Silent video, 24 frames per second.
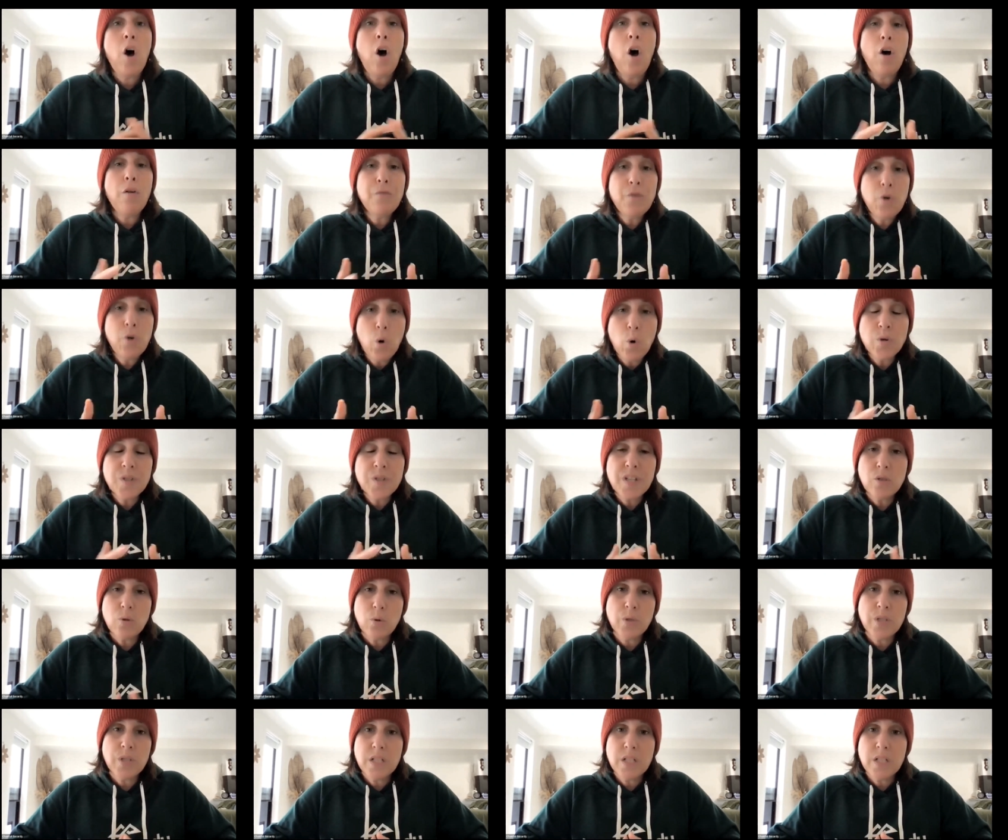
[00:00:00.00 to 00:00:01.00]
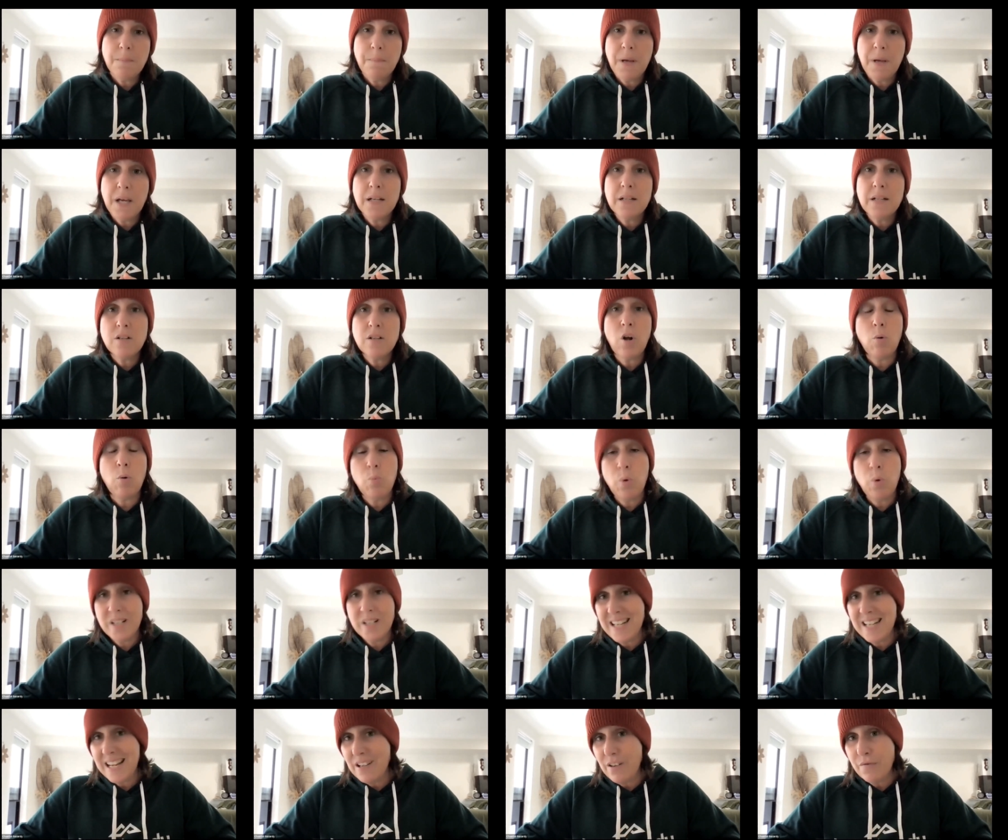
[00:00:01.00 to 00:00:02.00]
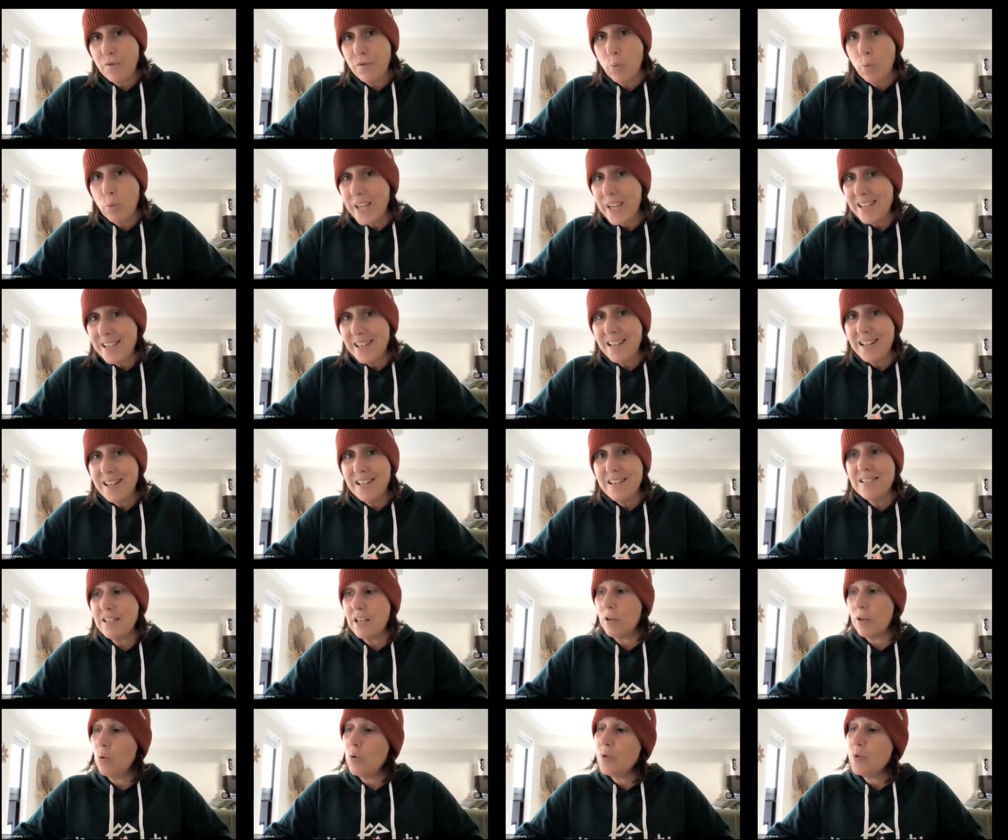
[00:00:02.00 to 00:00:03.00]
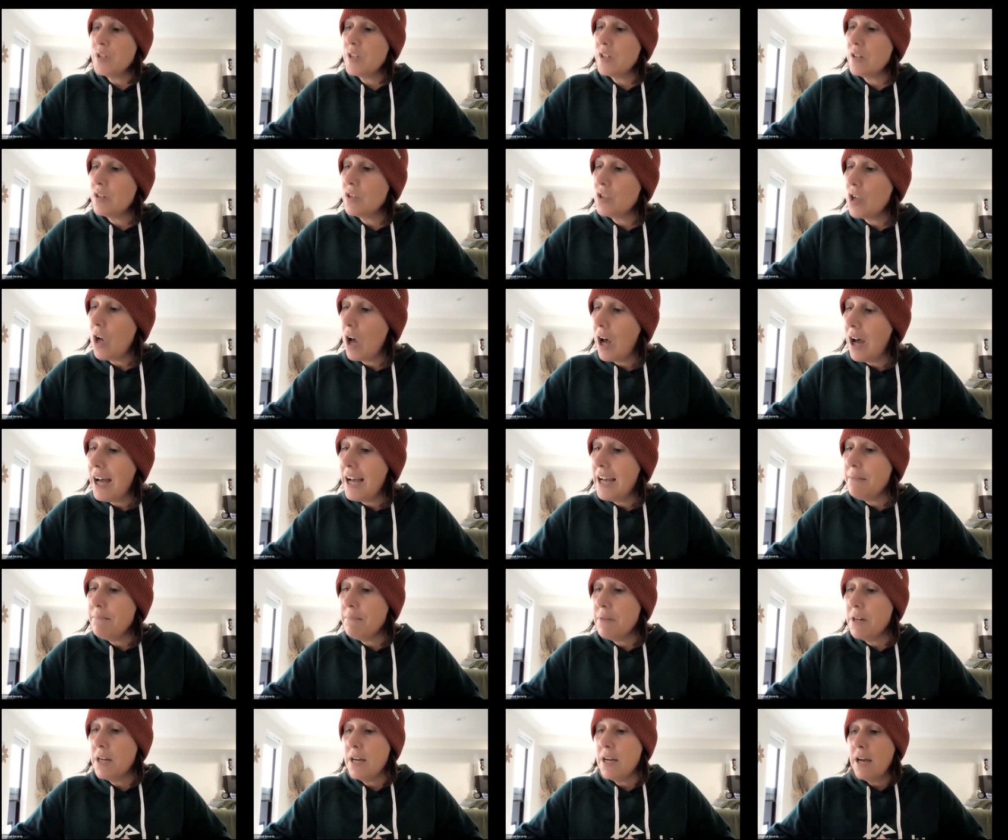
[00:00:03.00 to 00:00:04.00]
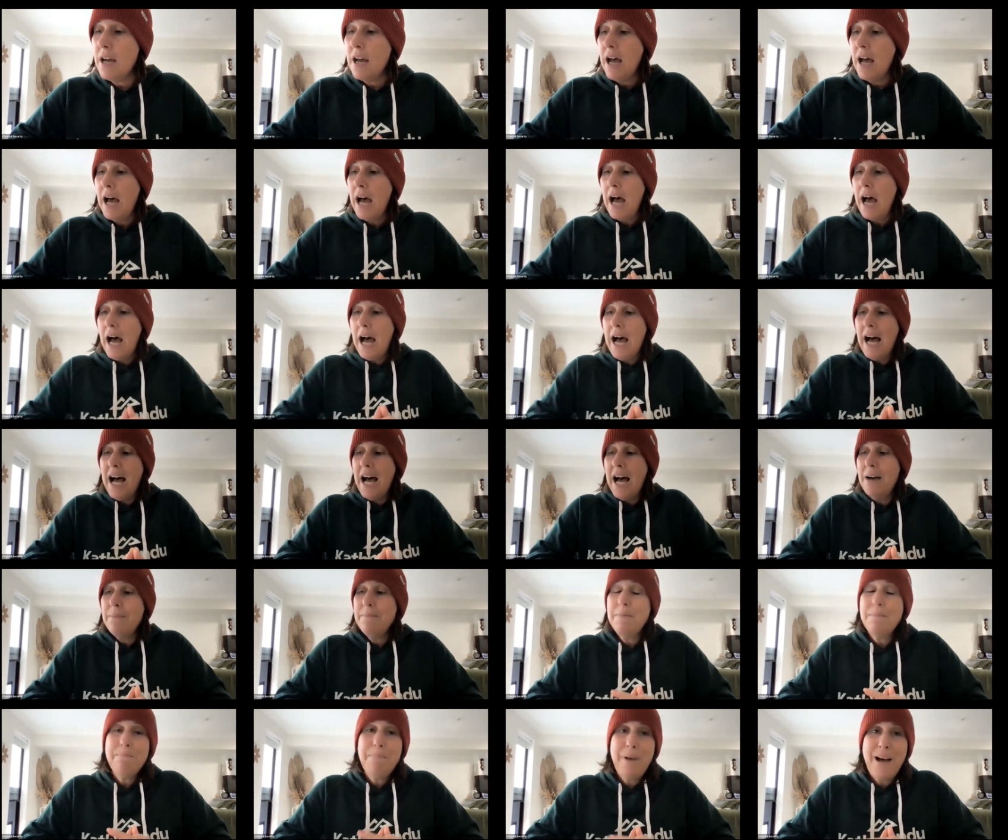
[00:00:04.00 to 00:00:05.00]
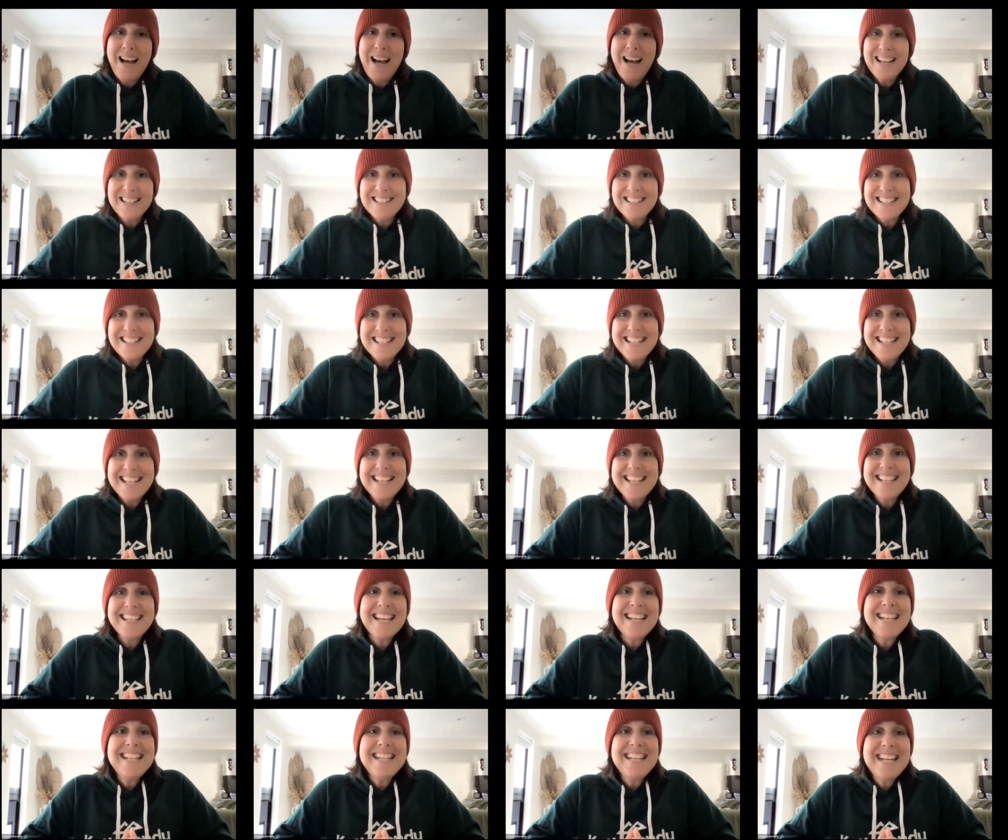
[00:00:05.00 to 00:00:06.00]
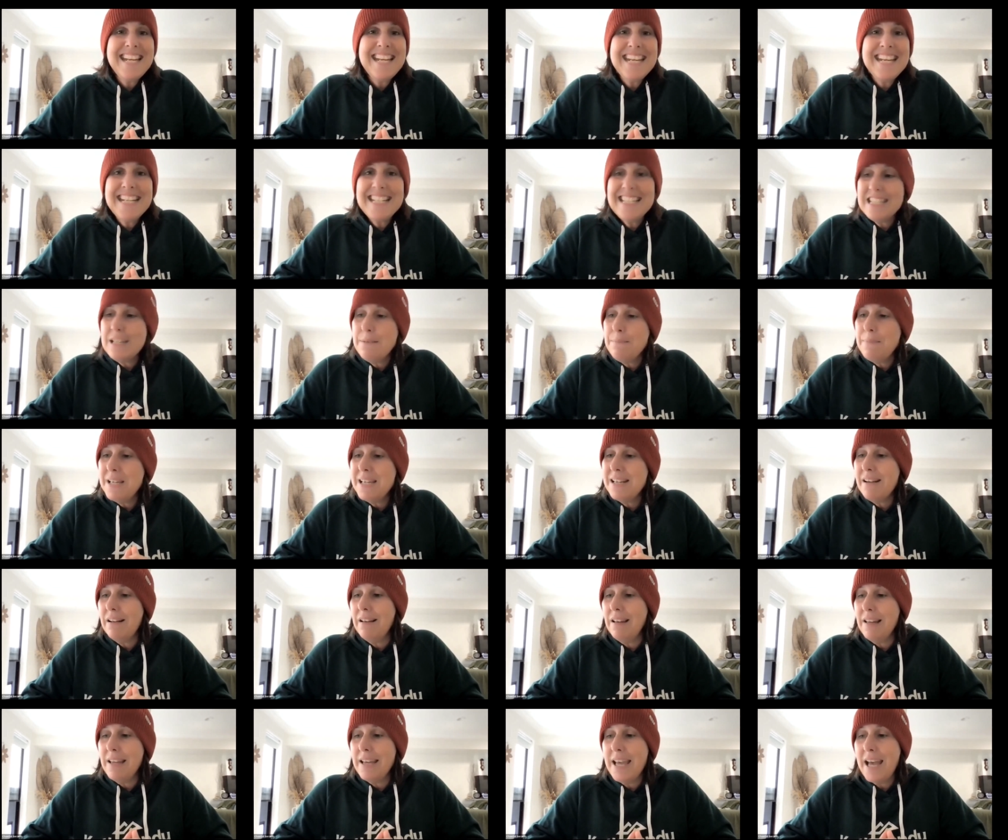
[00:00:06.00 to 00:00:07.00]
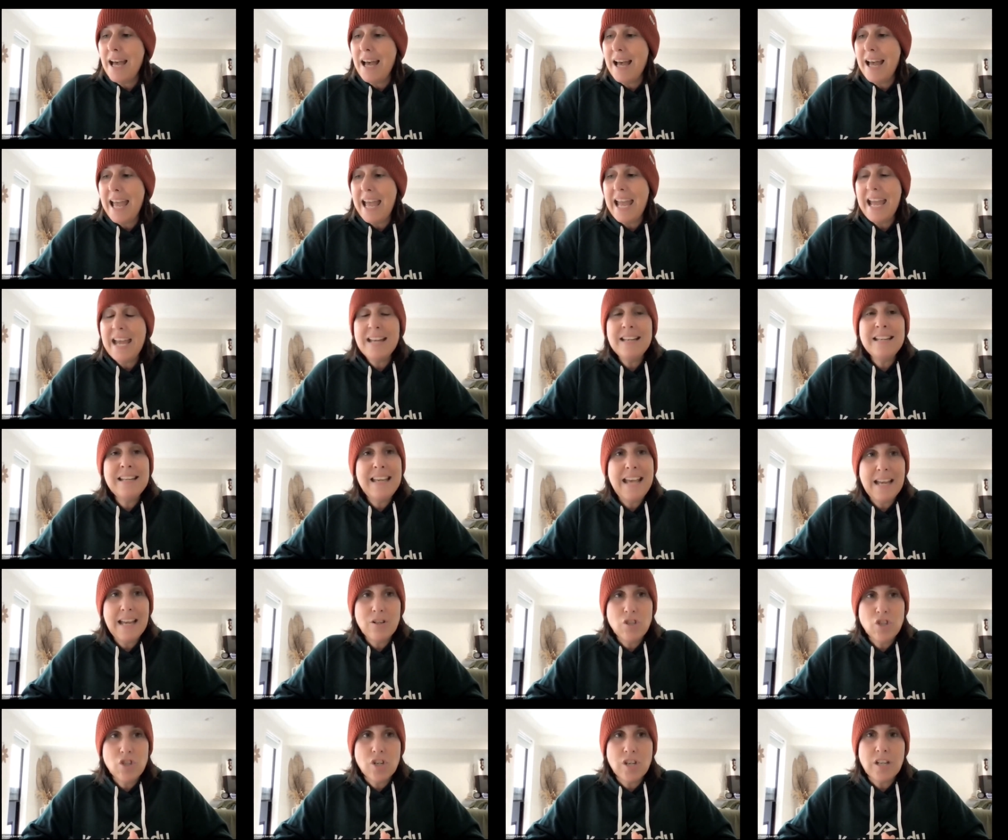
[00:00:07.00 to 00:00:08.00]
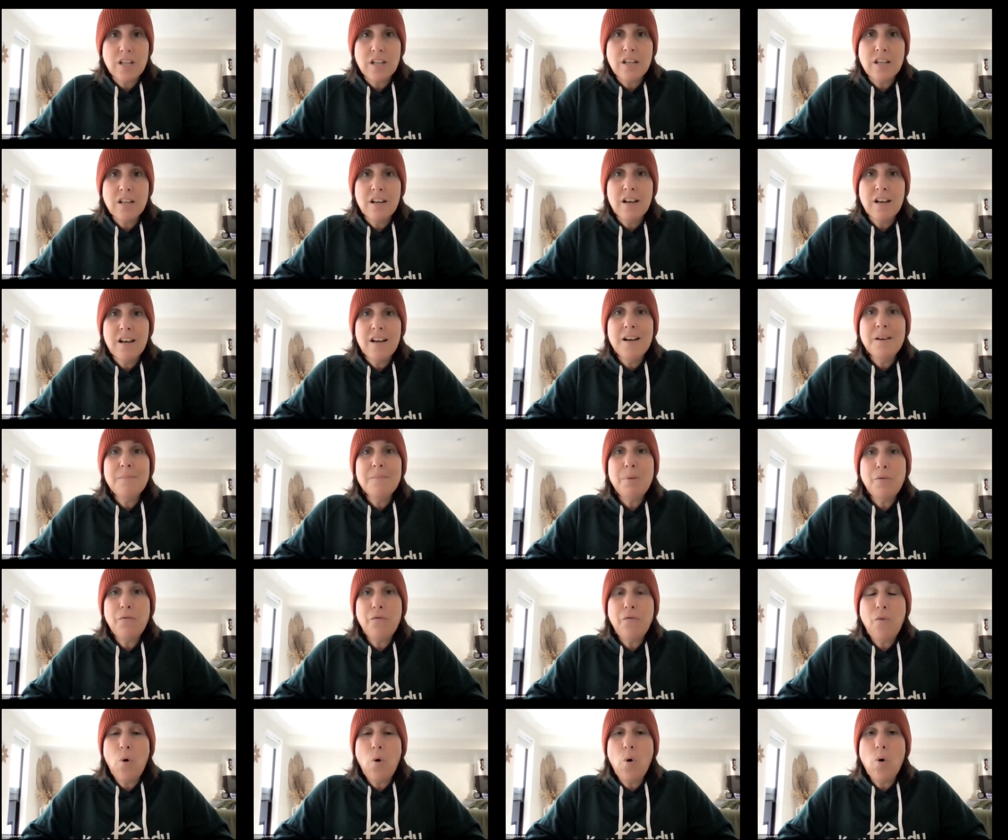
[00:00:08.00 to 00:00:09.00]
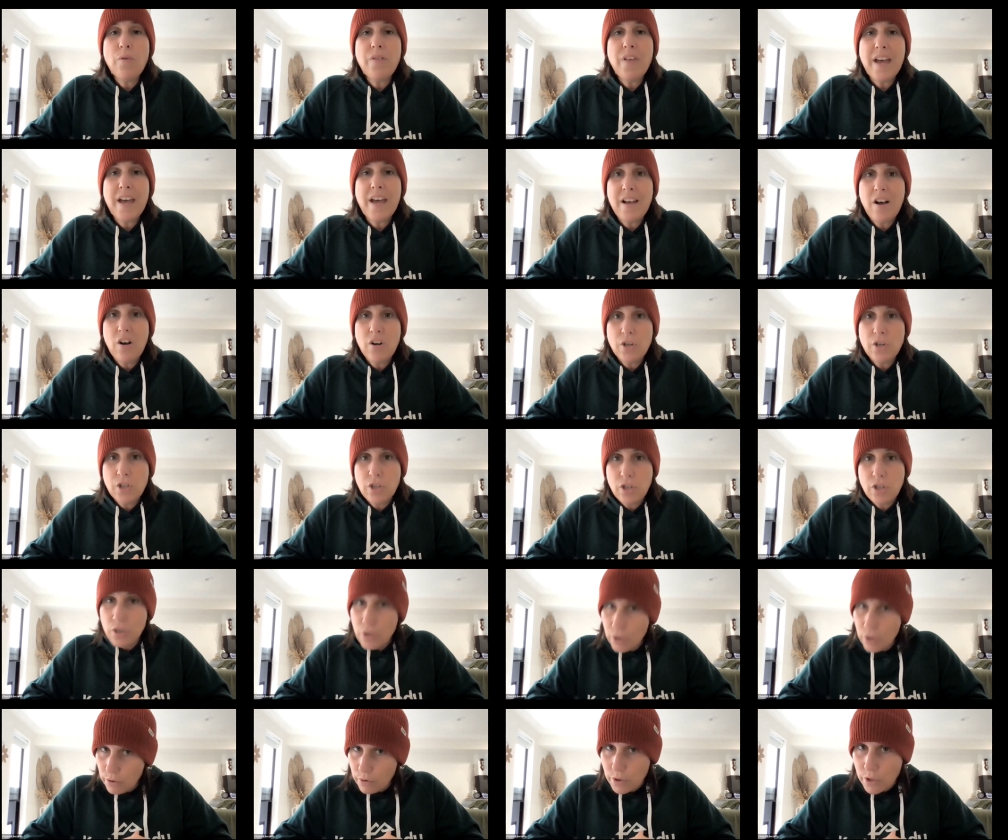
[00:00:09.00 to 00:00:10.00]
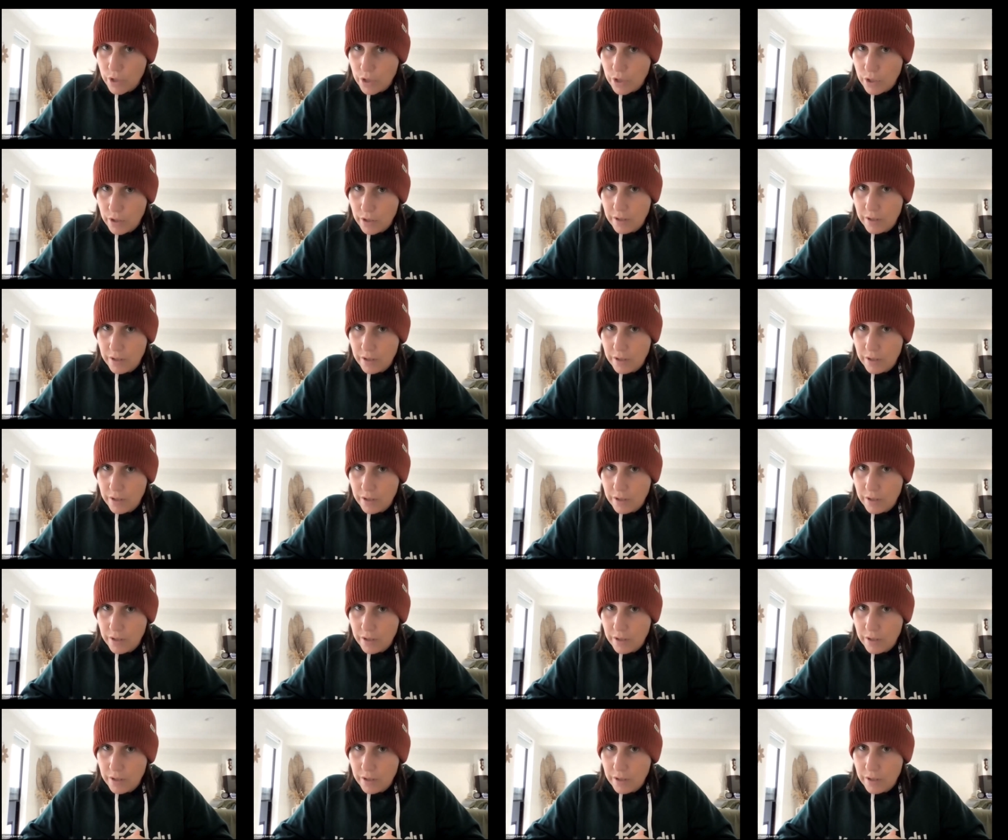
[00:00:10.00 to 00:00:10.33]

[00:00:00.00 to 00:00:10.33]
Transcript: Of course, it's also dependent on what day of the week it is and also the time. But they need to be clear and catchy before they are cute.